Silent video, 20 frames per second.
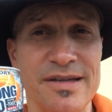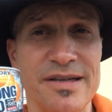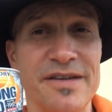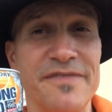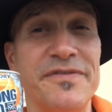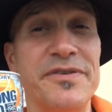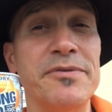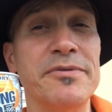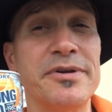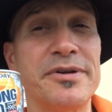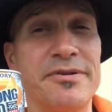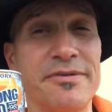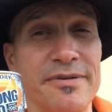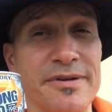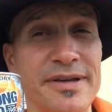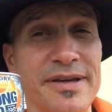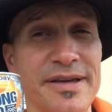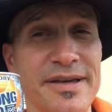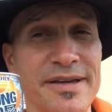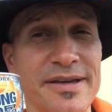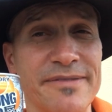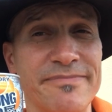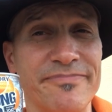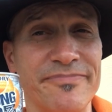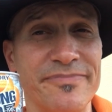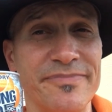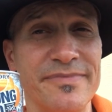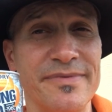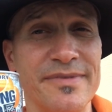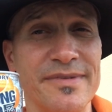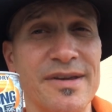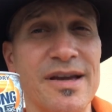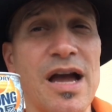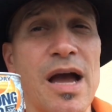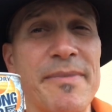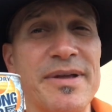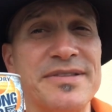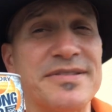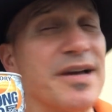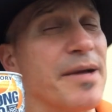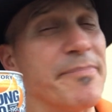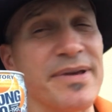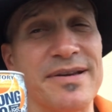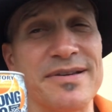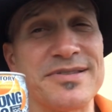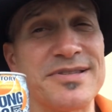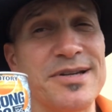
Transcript: If you agree, comment up, because,